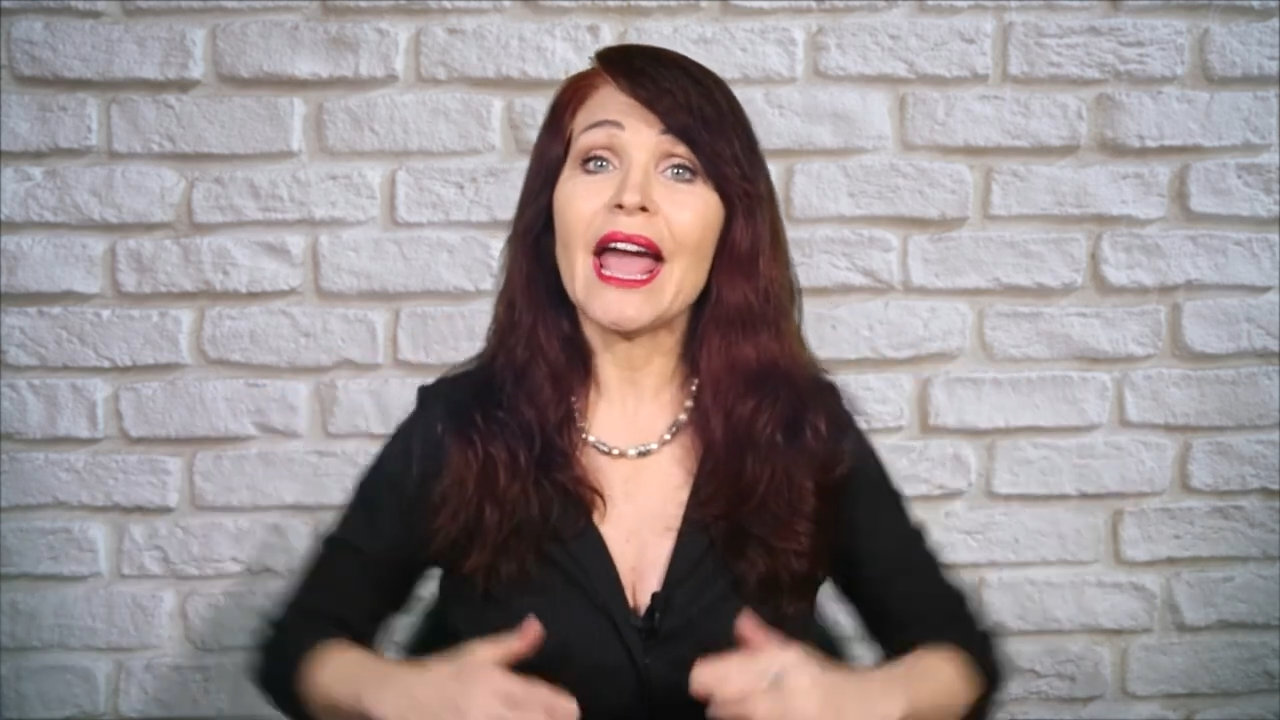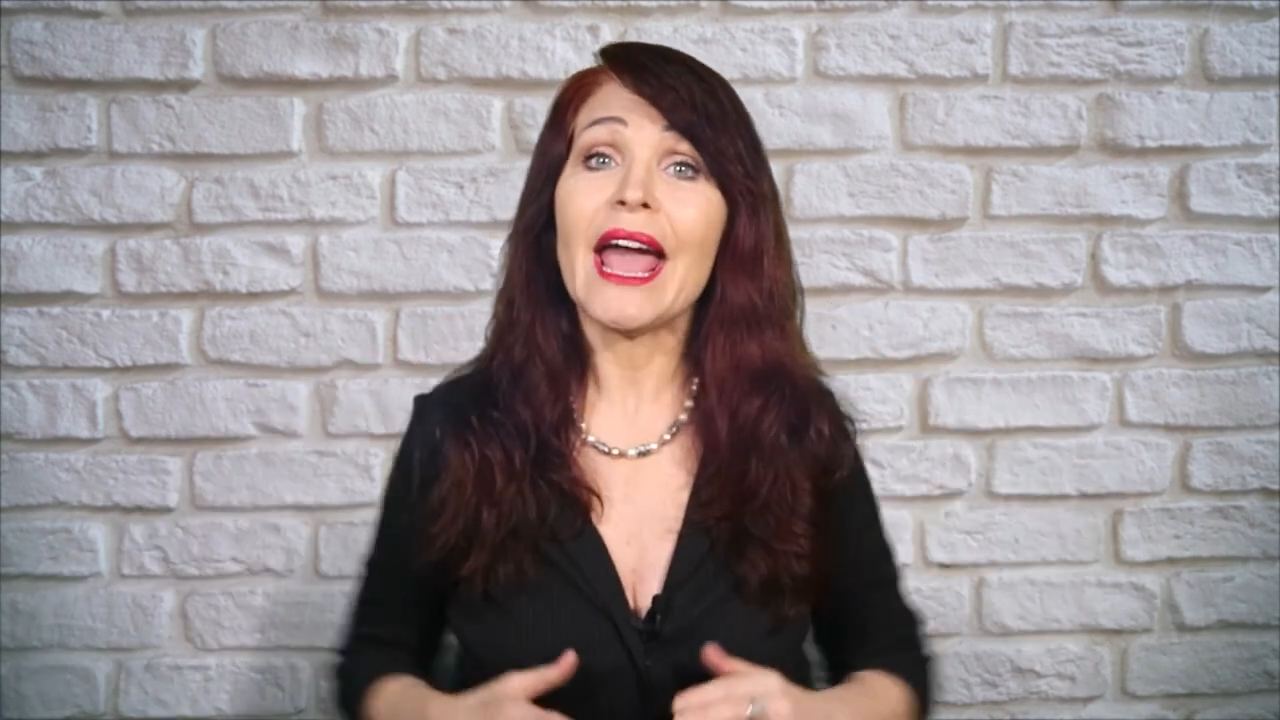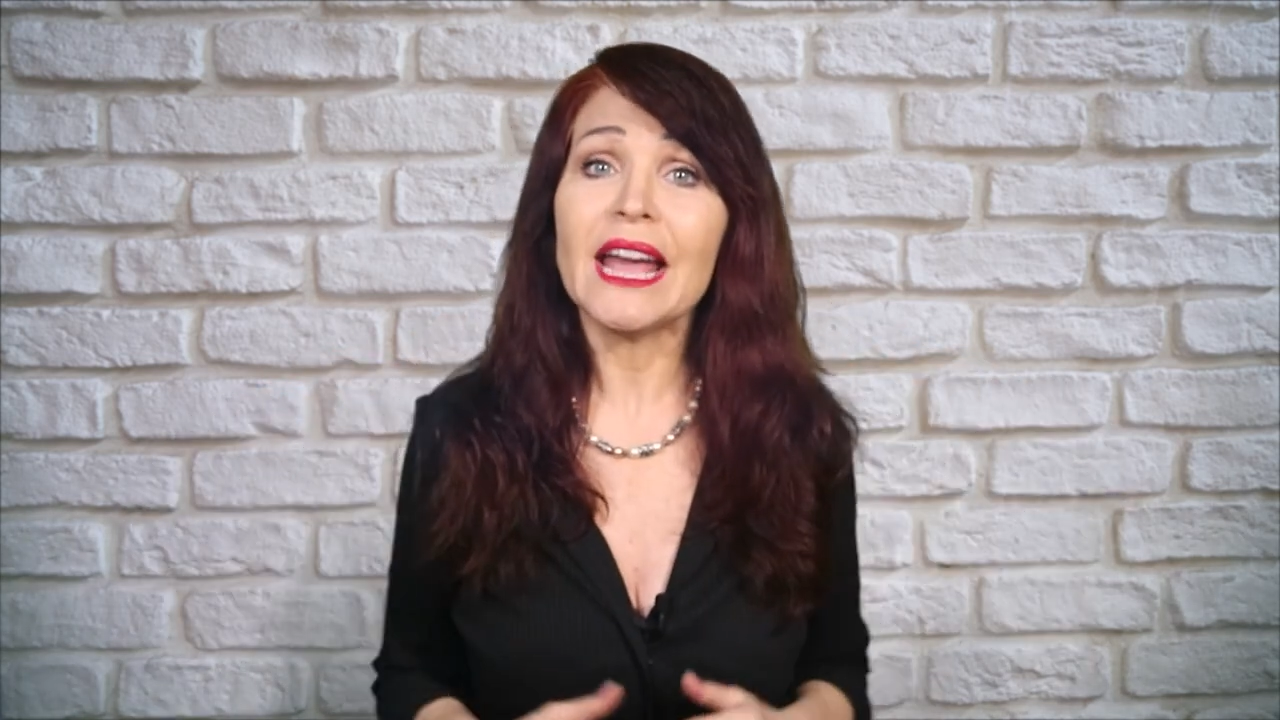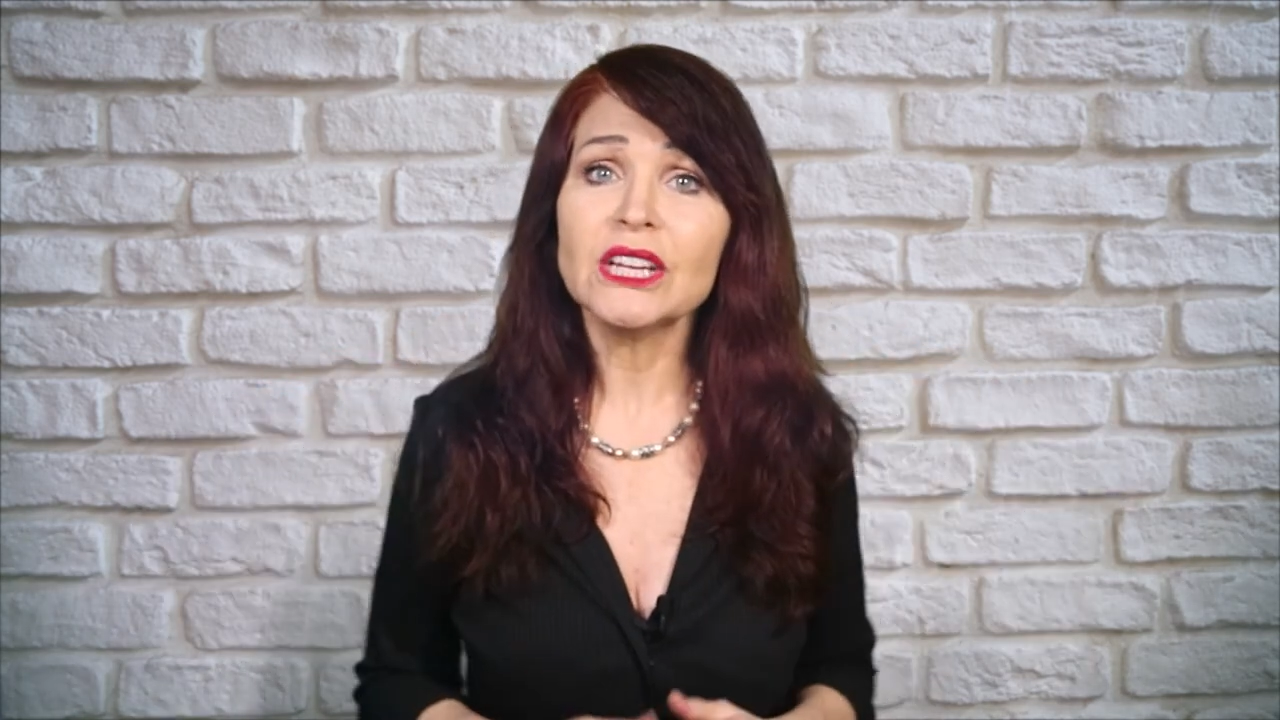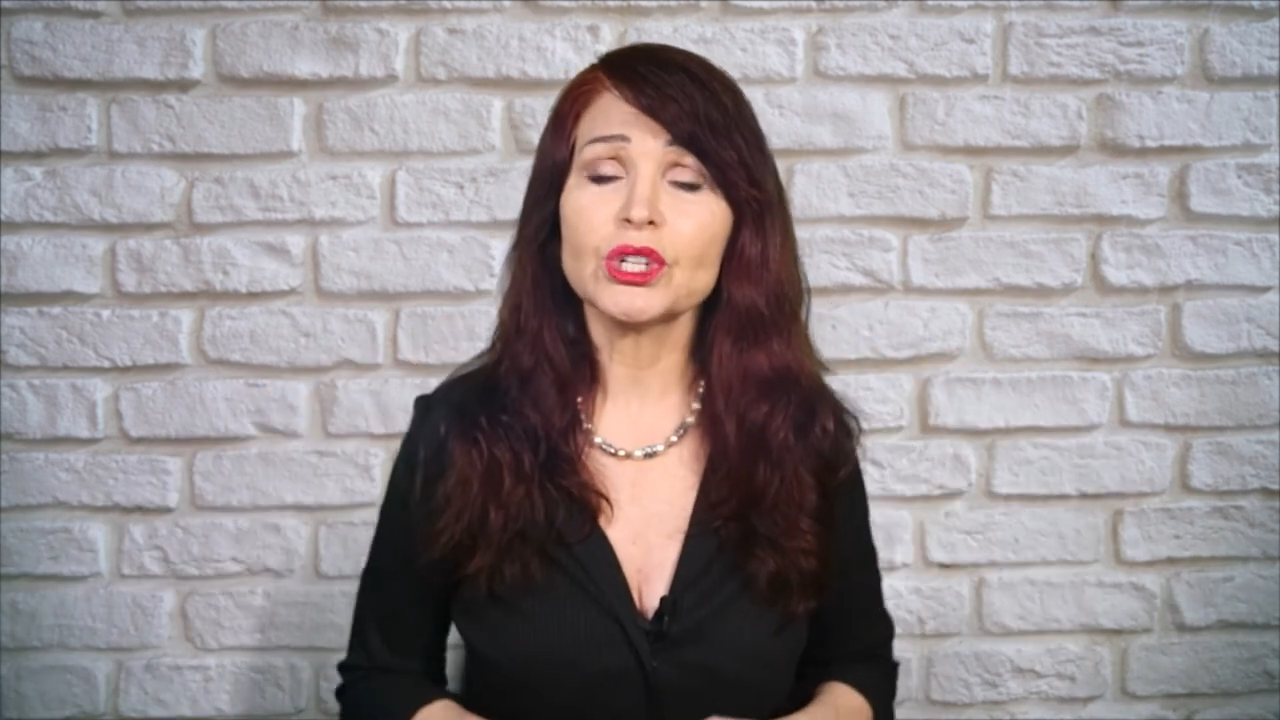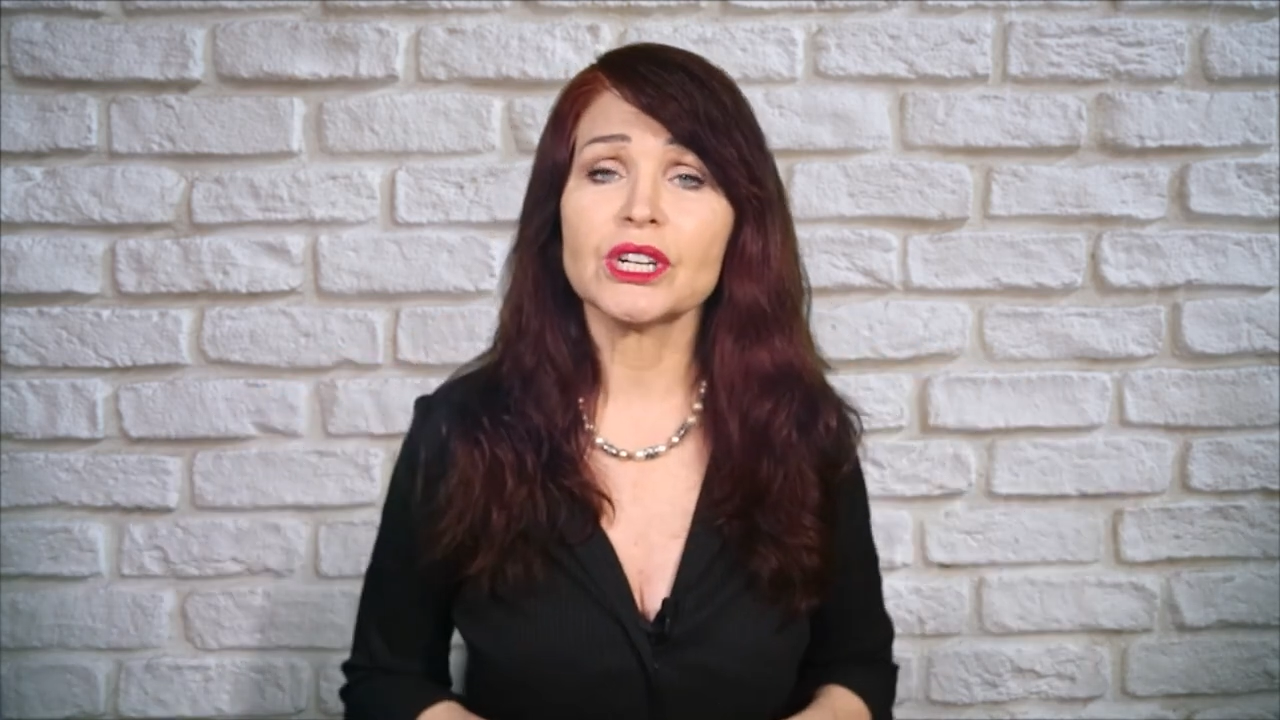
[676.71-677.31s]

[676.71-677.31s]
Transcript: hand